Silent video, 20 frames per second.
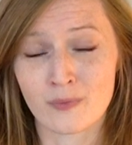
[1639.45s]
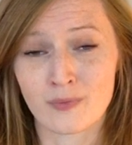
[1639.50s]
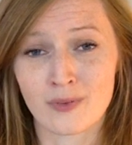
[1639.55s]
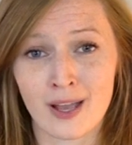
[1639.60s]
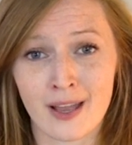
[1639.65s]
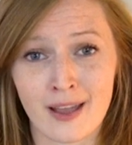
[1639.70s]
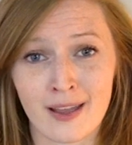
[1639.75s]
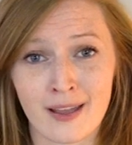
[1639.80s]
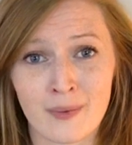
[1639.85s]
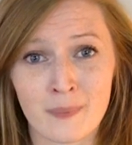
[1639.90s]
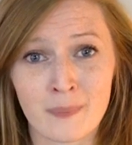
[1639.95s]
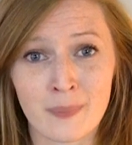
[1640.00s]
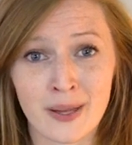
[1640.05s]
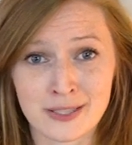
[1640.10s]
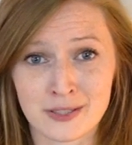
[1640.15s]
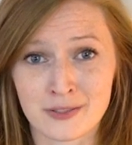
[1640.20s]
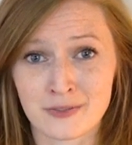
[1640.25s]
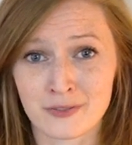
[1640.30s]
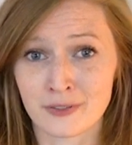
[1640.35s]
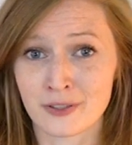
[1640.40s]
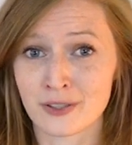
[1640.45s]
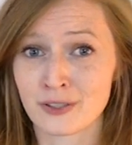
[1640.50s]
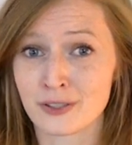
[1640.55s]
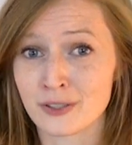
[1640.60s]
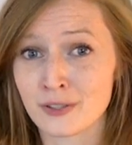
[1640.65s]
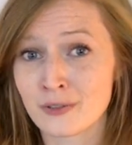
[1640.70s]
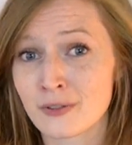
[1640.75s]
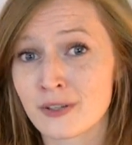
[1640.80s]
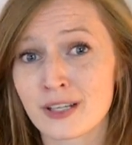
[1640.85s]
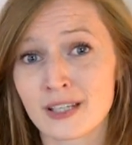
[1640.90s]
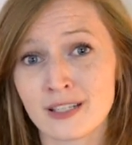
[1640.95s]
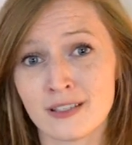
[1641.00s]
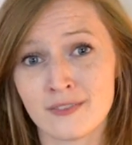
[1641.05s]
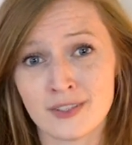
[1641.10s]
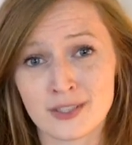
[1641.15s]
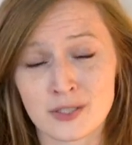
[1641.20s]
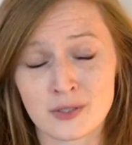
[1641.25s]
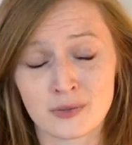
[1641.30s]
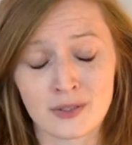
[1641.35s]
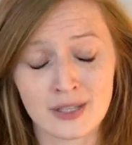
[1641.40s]
uh, best for your
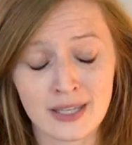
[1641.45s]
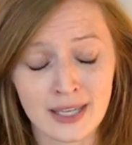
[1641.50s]
individual